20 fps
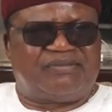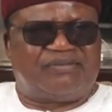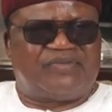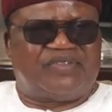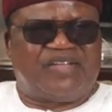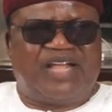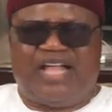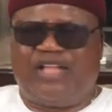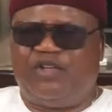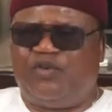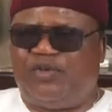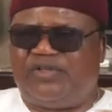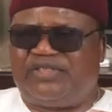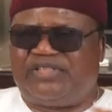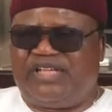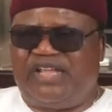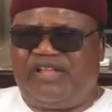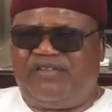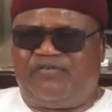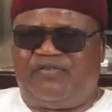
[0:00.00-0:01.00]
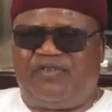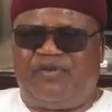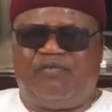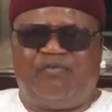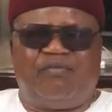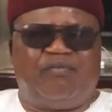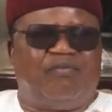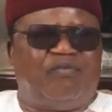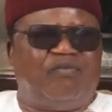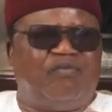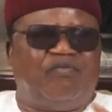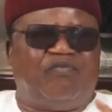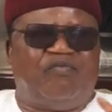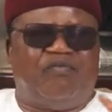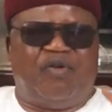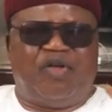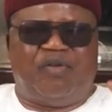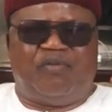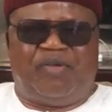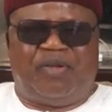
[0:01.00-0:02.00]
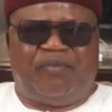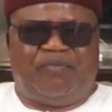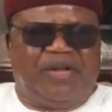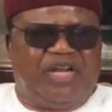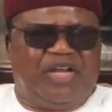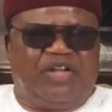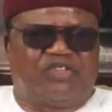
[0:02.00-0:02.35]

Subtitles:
and you will save billions